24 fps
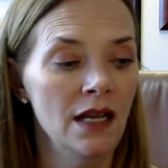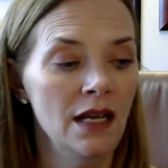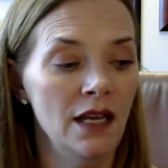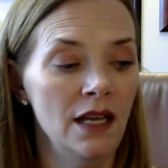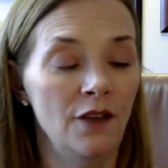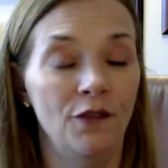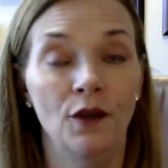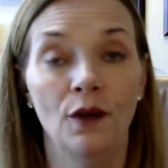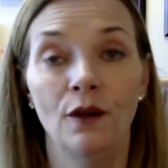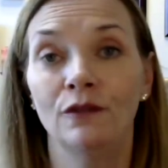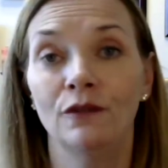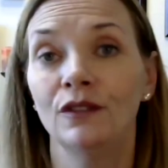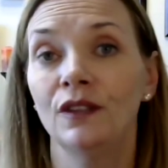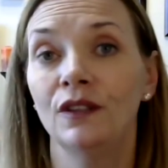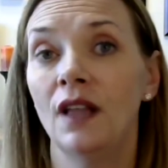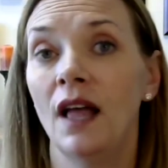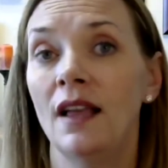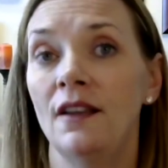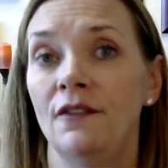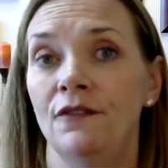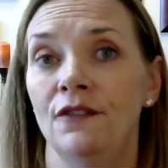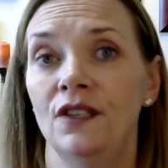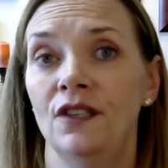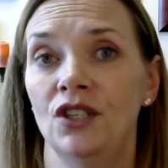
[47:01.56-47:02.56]
If you have
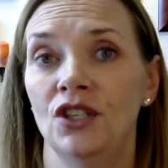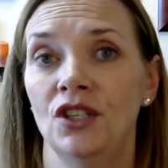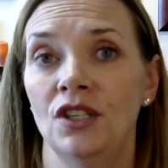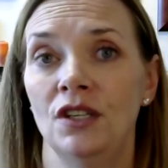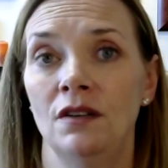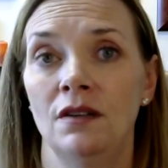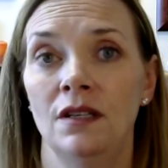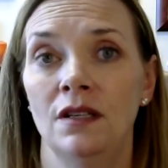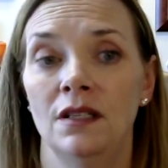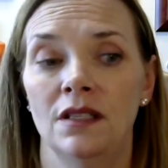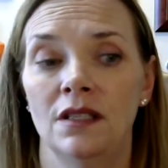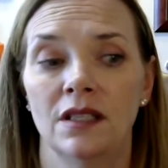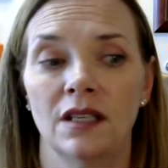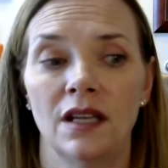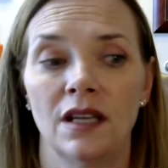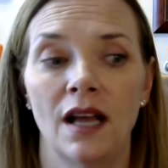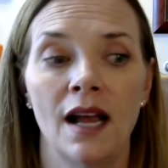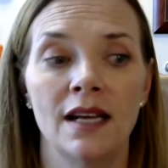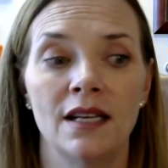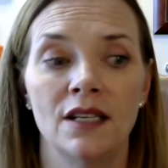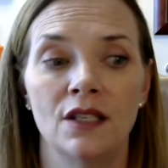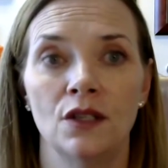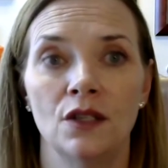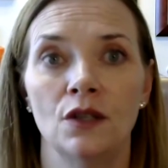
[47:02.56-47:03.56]
life insurance,
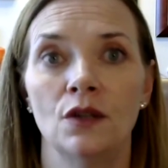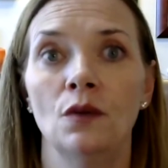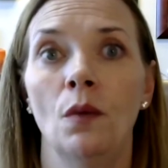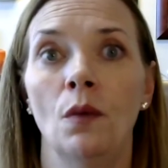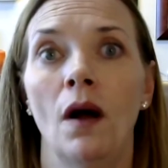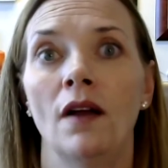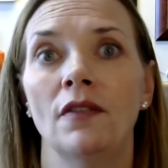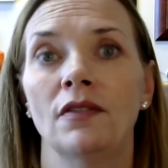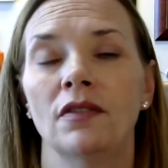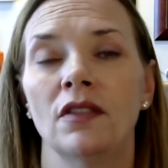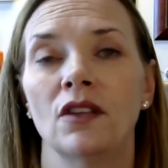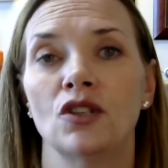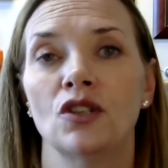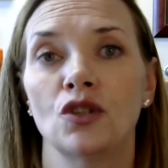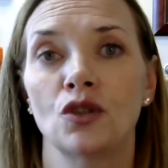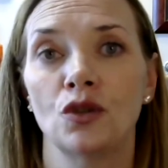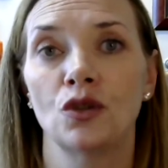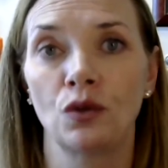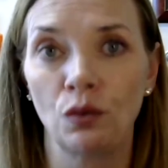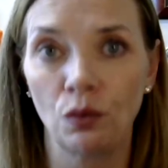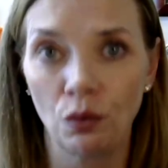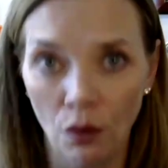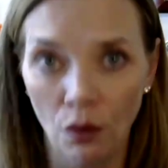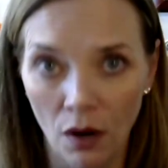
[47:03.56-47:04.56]
I do want the
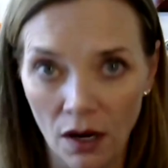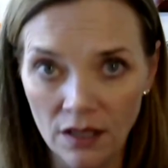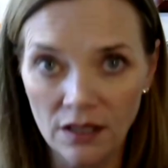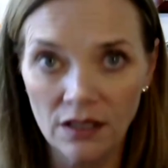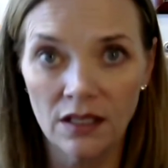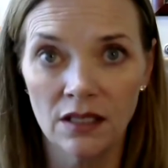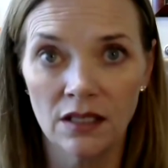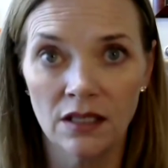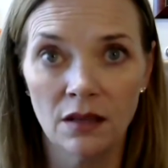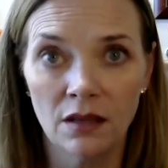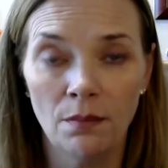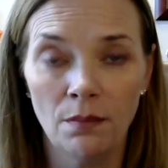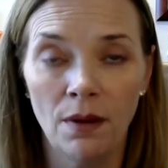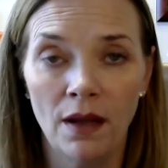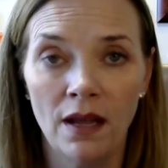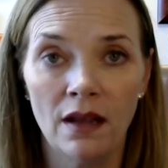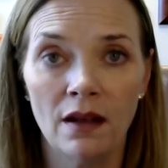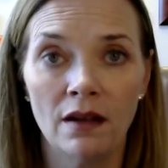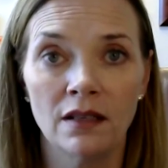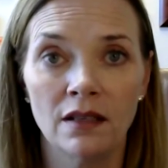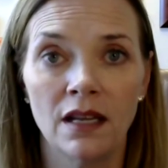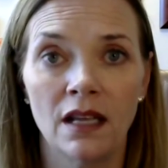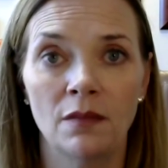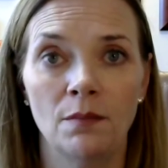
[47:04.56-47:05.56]
trust as the pay
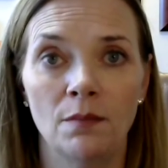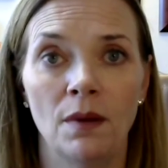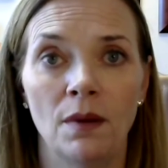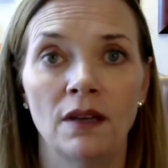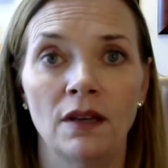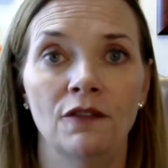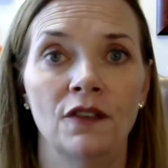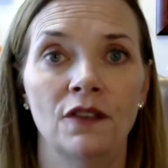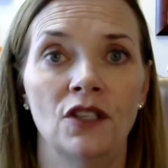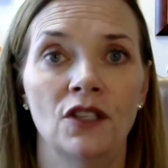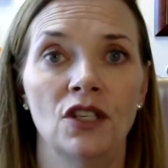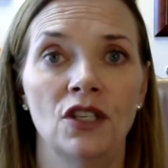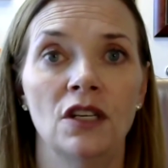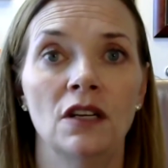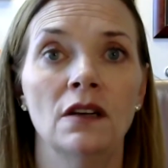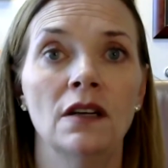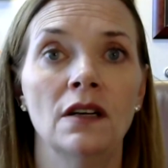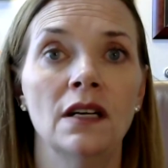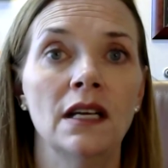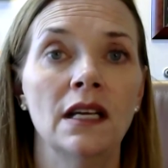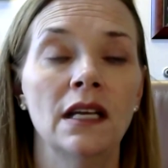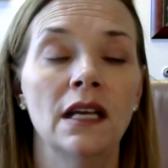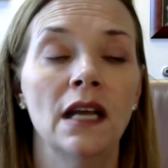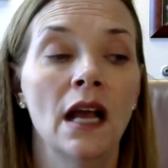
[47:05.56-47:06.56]
on death
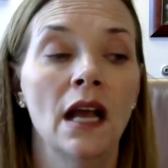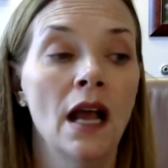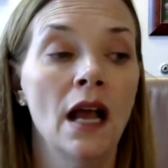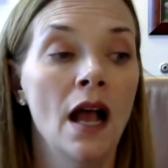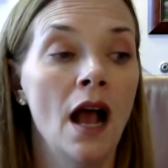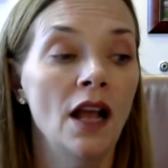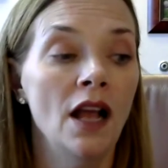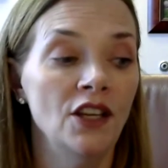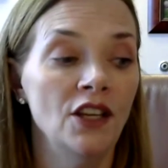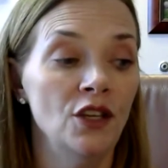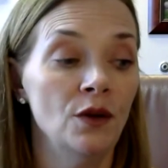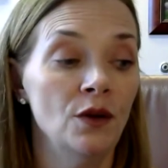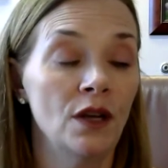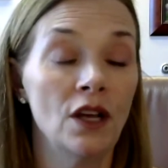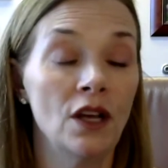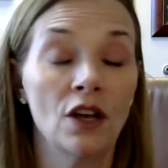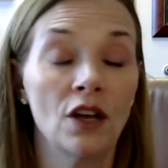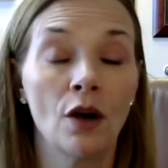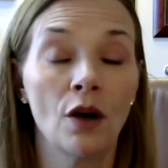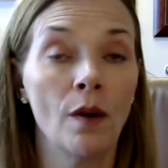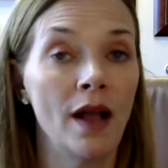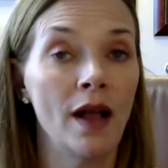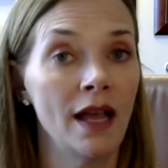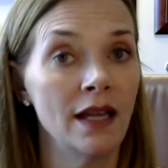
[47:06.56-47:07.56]
beneficiary you can
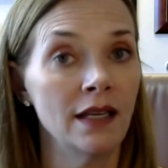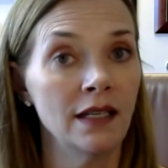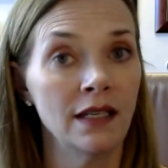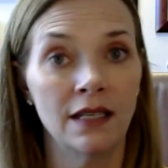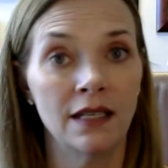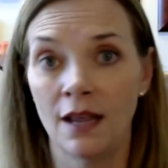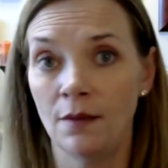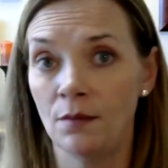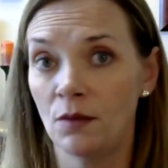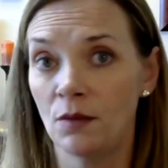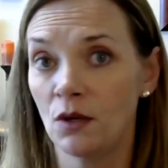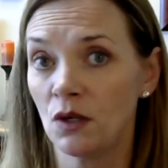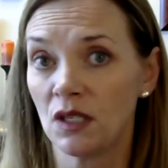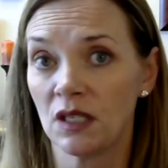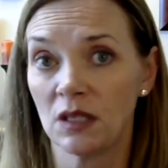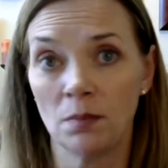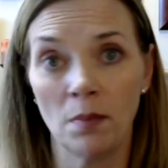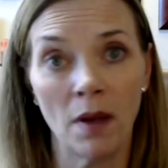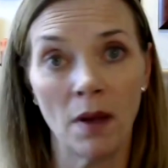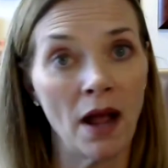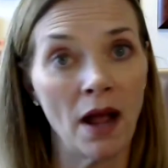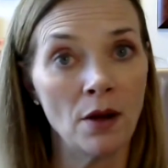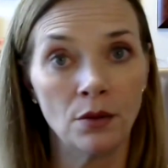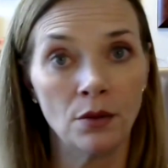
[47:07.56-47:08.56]
go ahead and name your
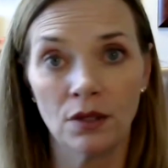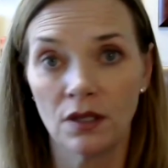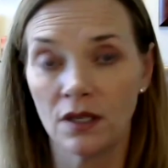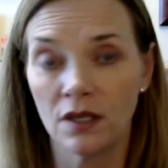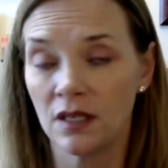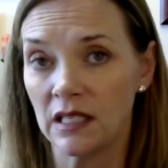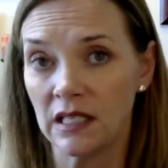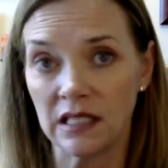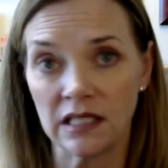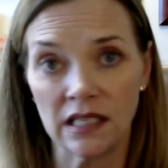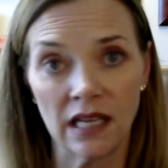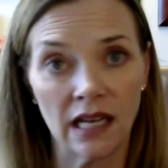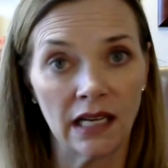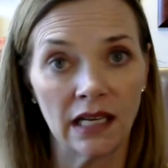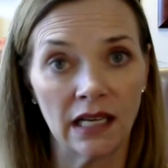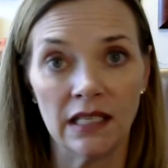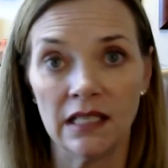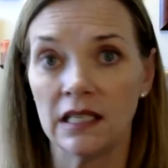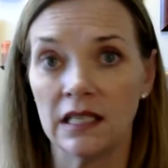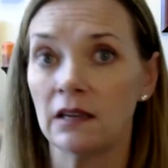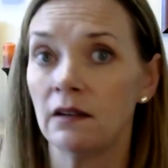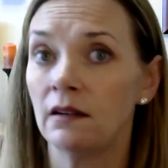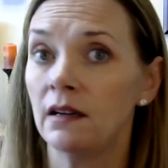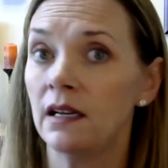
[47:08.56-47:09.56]
spouse as a
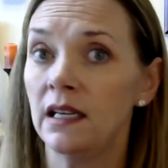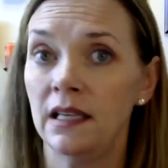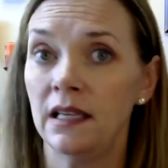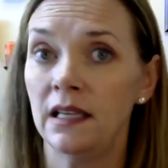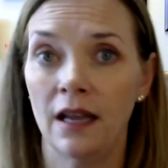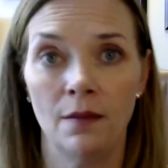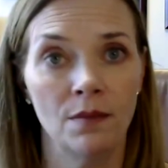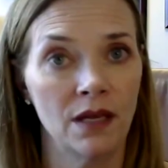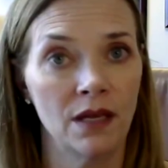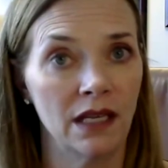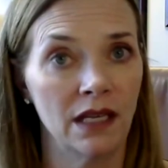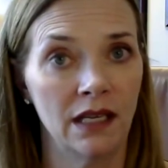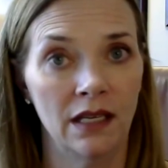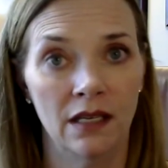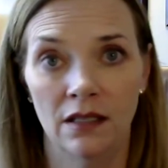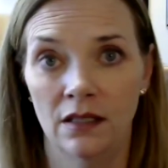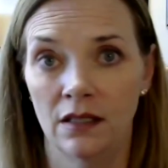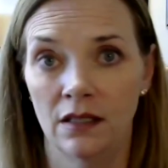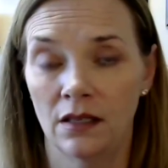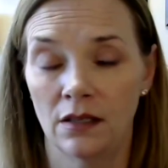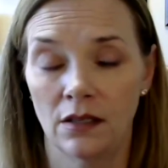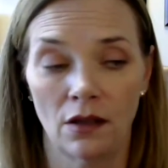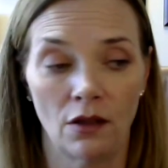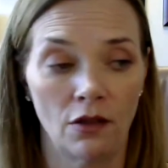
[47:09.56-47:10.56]
secondary, name the
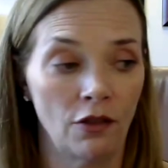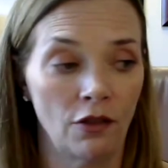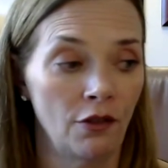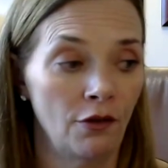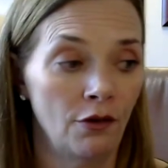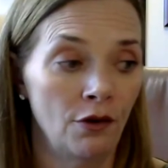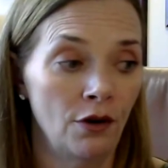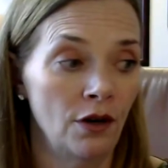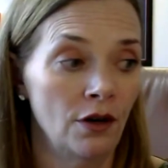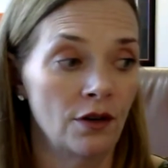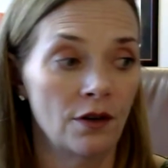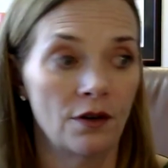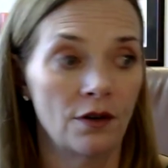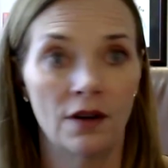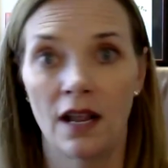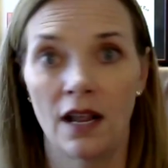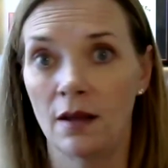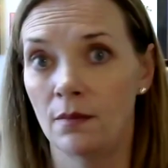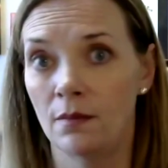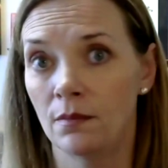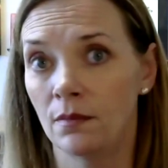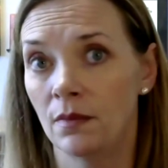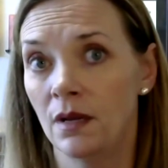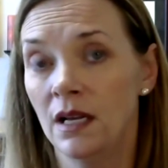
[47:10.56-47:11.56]
kids as a third, or
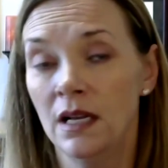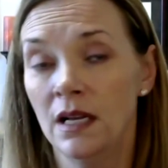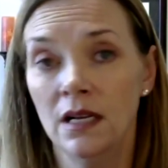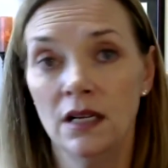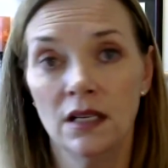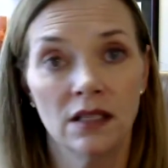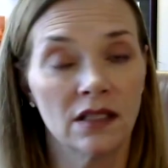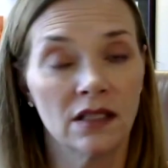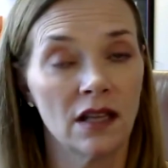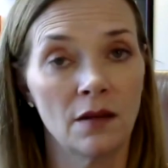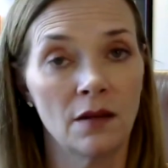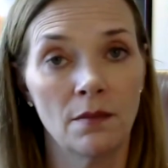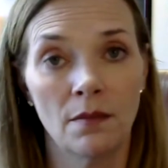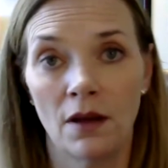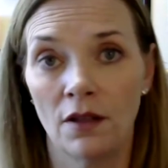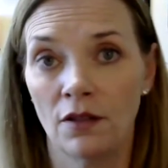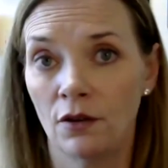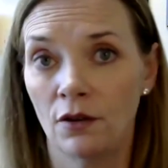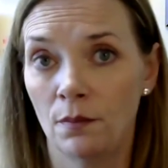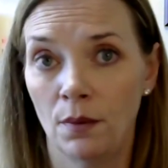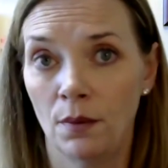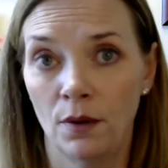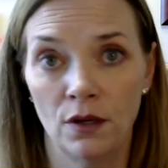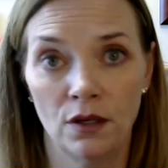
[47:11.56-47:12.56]
name some
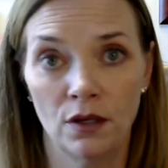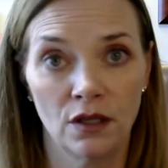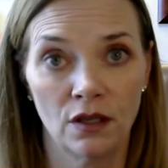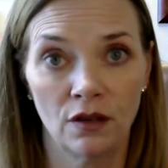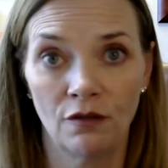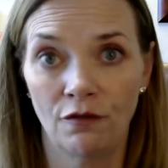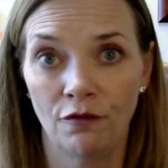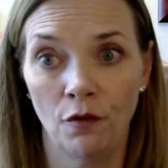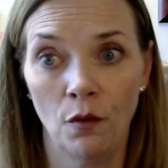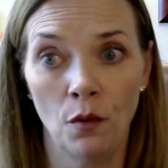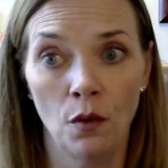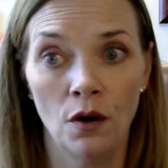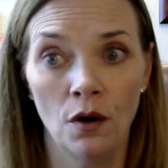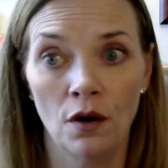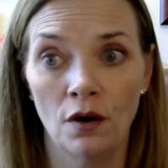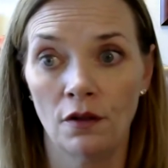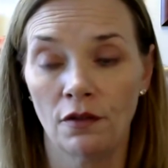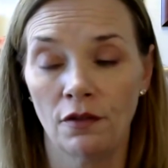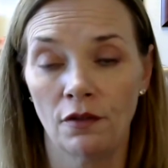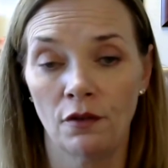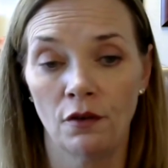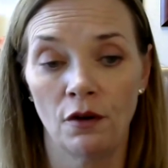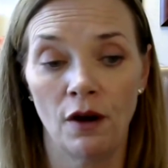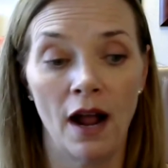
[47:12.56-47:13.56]
other person
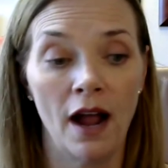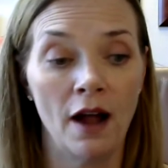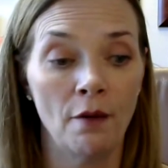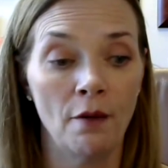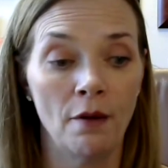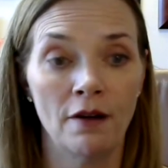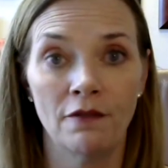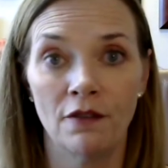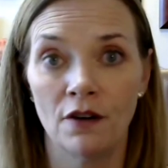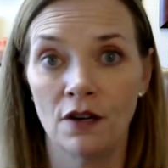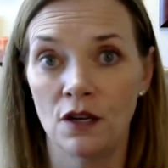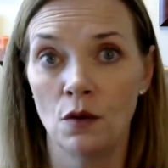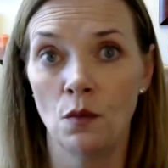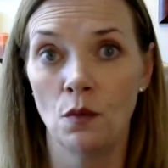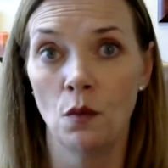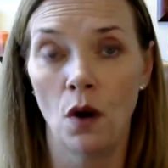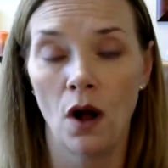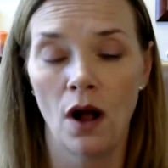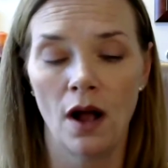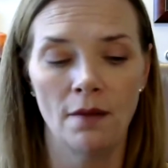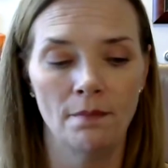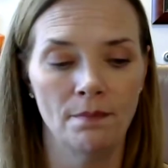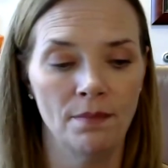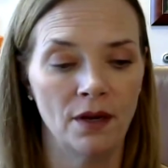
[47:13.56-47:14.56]
fourth, or however you
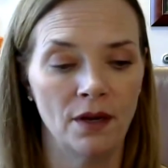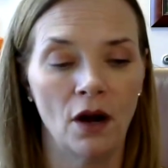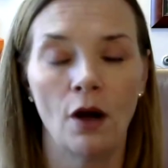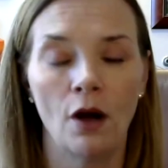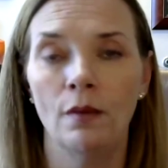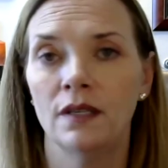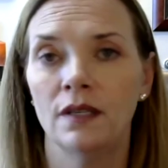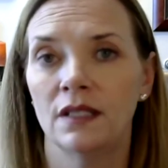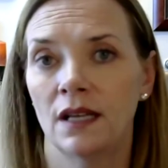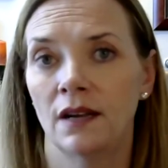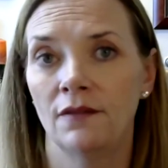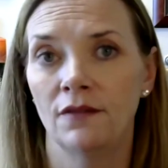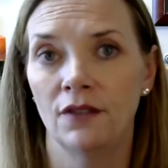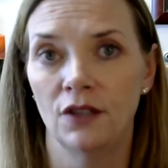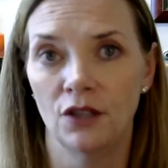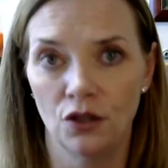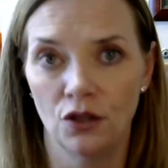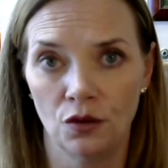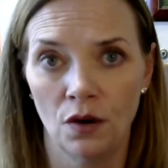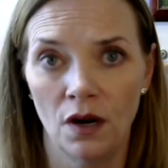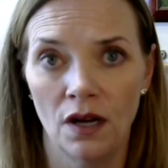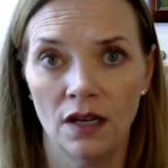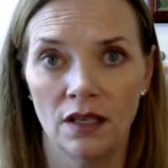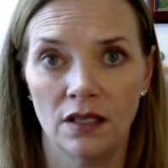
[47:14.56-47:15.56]
want, but always have the
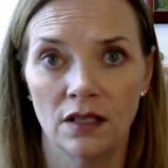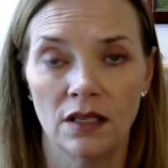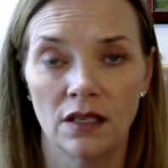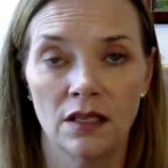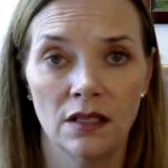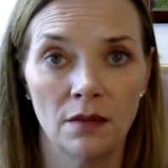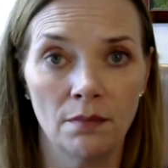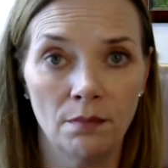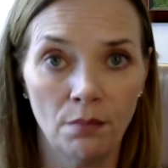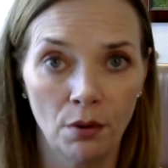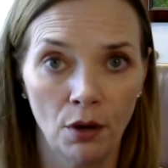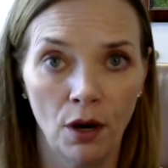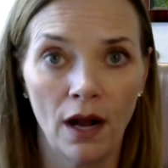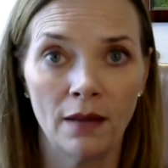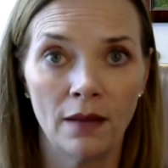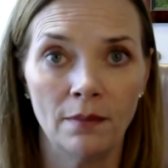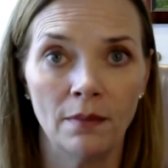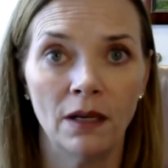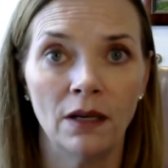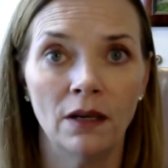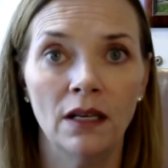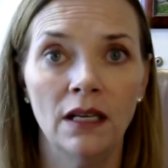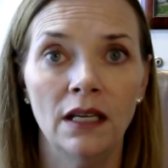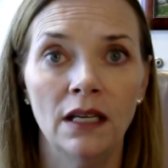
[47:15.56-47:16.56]
trust as the
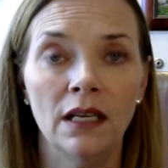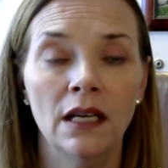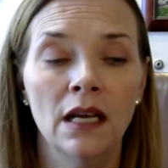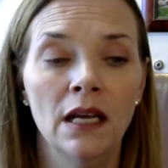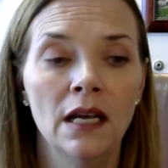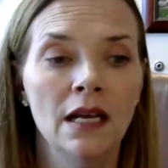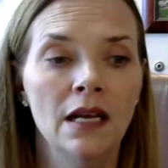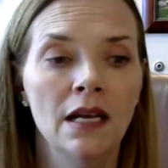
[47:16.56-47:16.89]
primary.